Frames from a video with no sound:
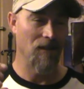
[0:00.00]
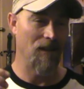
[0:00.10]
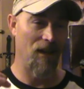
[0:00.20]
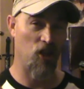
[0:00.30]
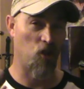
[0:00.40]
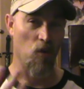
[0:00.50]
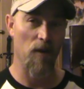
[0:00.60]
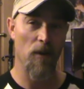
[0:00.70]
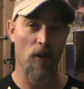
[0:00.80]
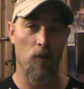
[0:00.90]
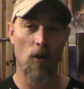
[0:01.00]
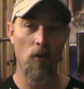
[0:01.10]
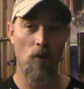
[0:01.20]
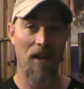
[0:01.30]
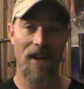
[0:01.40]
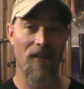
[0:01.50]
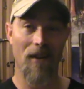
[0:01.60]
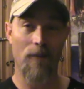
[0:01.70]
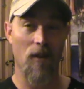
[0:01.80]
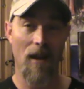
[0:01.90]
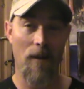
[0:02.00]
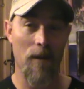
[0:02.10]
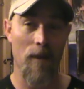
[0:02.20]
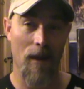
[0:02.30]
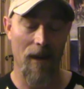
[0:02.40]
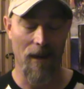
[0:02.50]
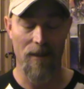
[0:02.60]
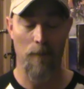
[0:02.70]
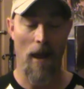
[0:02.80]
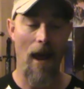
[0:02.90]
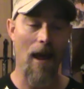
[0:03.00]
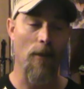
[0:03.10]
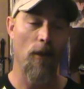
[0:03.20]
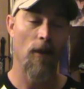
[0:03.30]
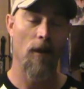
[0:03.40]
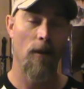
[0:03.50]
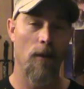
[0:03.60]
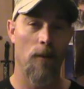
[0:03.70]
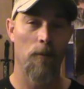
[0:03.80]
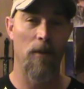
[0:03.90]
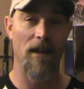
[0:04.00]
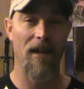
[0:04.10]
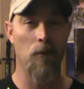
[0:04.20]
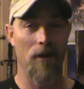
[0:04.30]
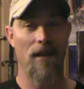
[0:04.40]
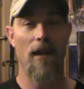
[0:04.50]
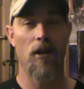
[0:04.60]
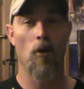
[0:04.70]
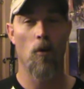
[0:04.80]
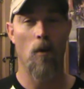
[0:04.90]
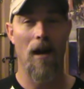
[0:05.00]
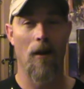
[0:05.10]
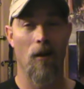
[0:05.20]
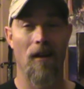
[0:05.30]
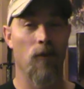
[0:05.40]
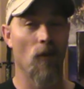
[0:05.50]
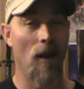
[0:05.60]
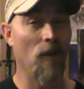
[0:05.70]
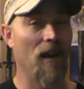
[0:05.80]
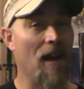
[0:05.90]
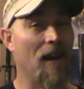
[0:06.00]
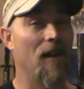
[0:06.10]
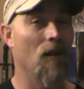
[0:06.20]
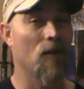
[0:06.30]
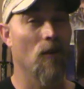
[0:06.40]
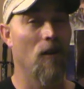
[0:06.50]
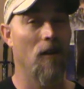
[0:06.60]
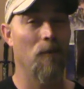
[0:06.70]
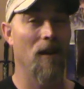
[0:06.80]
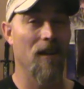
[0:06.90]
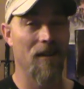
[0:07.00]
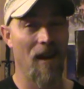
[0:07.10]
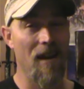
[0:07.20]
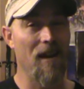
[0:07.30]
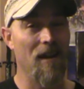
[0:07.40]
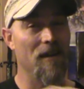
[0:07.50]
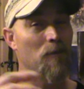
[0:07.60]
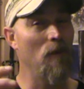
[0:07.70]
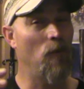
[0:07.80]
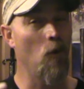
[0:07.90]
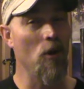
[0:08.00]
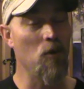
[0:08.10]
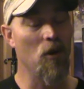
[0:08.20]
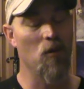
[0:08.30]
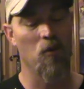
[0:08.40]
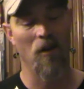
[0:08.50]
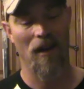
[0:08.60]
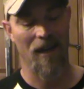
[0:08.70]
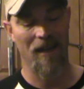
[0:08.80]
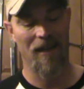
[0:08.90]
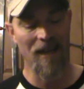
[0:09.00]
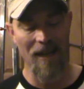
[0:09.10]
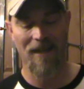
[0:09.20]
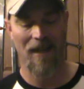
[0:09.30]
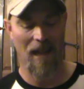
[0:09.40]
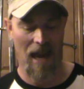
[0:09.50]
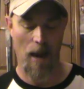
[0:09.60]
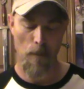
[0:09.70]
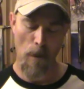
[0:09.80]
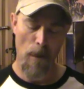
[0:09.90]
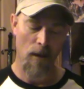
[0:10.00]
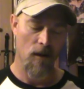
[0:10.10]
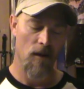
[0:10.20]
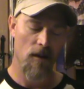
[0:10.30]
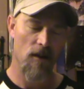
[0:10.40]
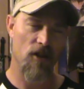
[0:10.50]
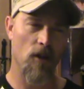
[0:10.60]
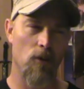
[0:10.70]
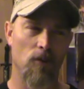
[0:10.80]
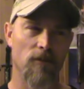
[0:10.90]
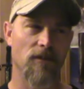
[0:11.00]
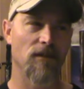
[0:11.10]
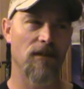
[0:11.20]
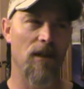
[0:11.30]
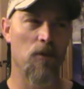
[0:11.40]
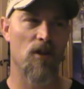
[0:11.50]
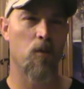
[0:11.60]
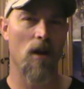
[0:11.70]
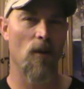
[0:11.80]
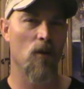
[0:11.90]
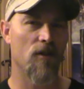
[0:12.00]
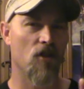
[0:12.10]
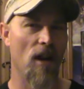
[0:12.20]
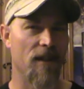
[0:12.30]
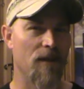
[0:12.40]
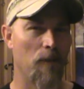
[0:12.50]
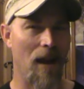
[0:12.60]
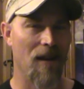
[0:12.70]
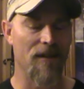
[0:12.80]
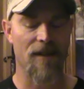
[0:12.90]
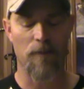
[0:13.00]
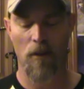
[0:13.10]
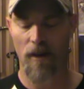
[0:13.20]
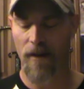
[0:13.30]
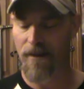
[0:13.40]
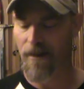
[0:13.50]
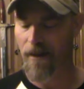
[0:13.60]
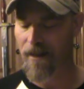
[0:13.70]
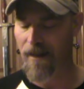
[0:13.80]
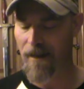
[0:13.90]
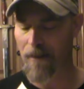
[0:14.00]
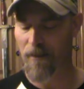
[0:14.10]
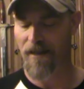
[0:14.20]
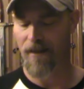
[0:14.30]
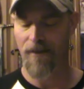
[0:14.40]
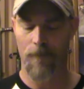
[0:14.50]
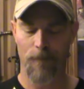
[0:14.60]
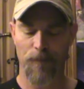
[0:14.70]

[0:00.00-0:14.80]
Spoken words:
extremely rude and level everything in its path. But it would take you a while of leveling that character up and attaining these before you could really get to that. So it was one of those checks and balances put into the game system.